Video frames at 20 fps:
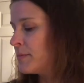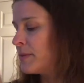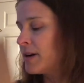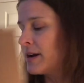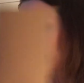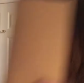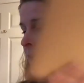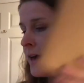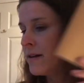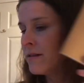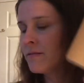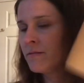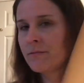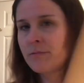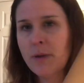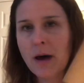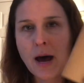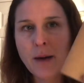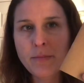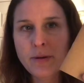But again,
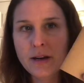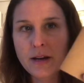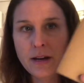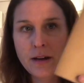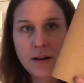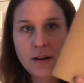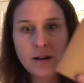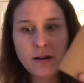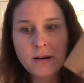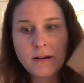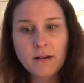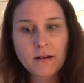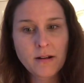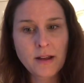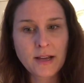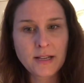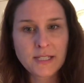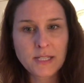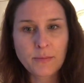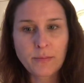pop it in
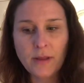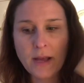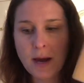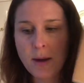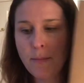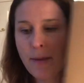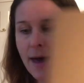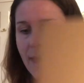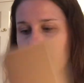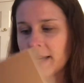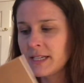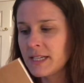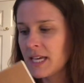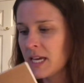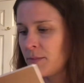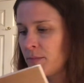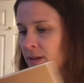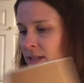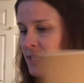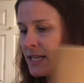a Ziploc bag to
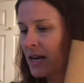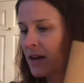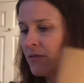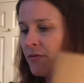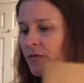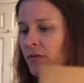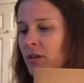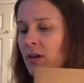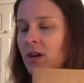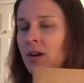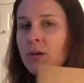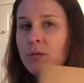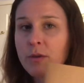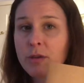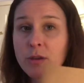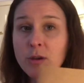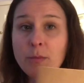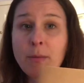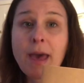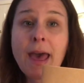keep it safe
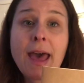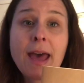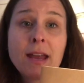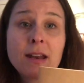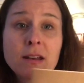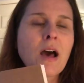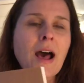with your pen.